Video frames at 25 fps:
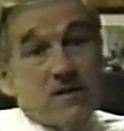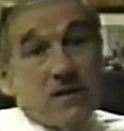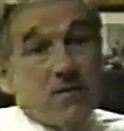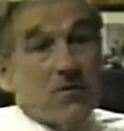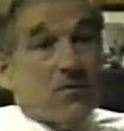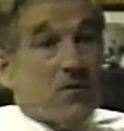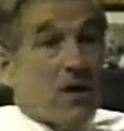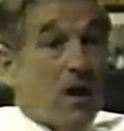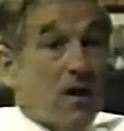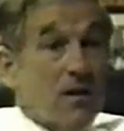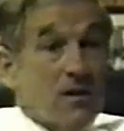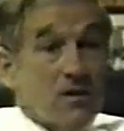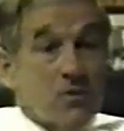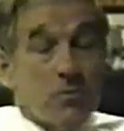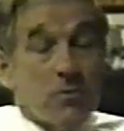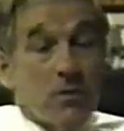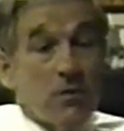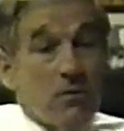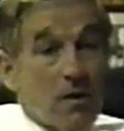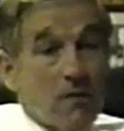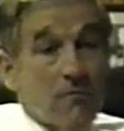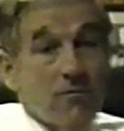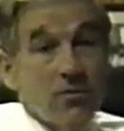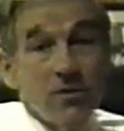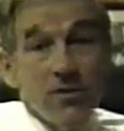Our dollars would
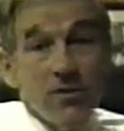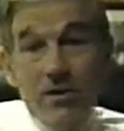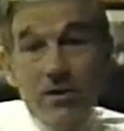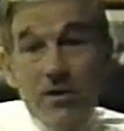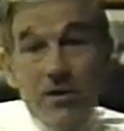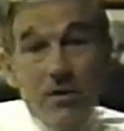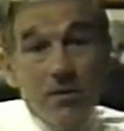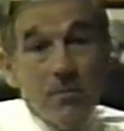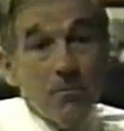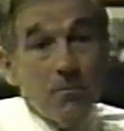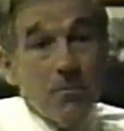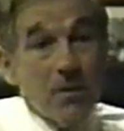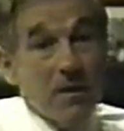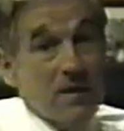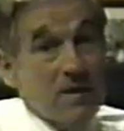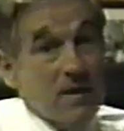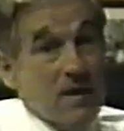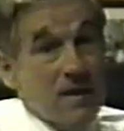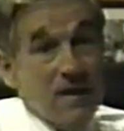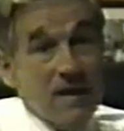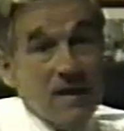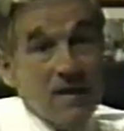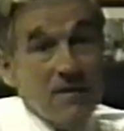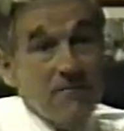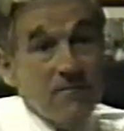go over, but
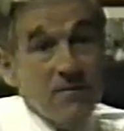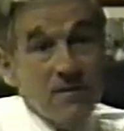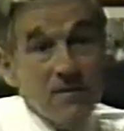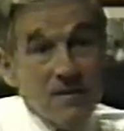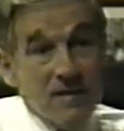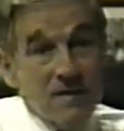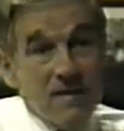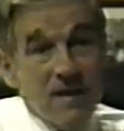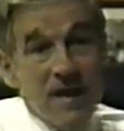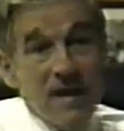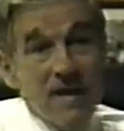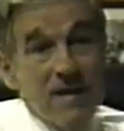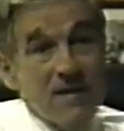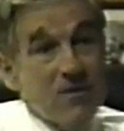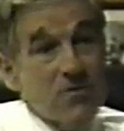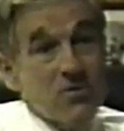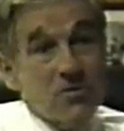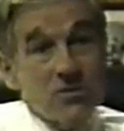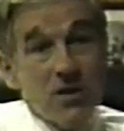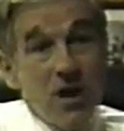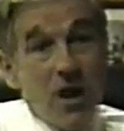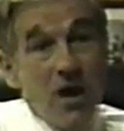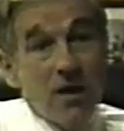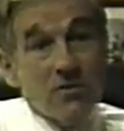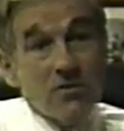even today those
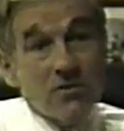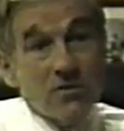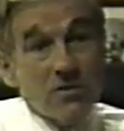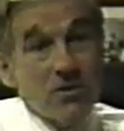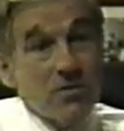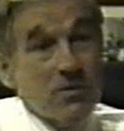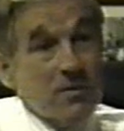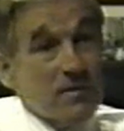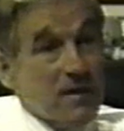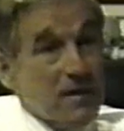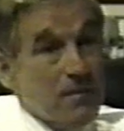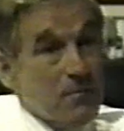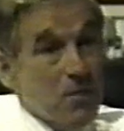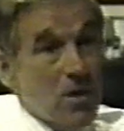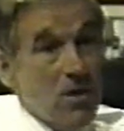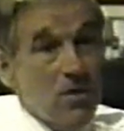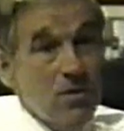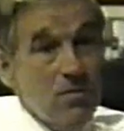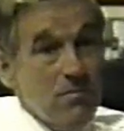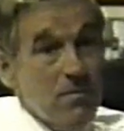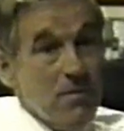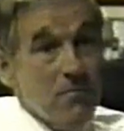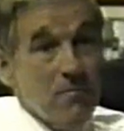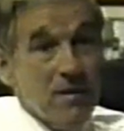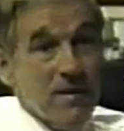dollars don't come
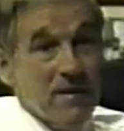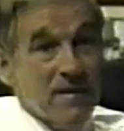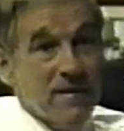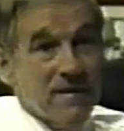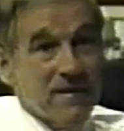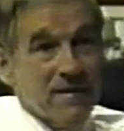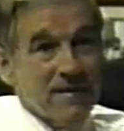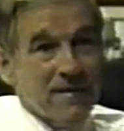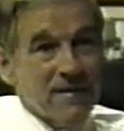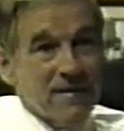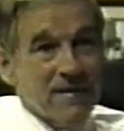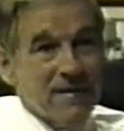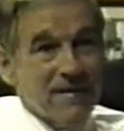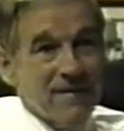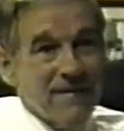home immediately.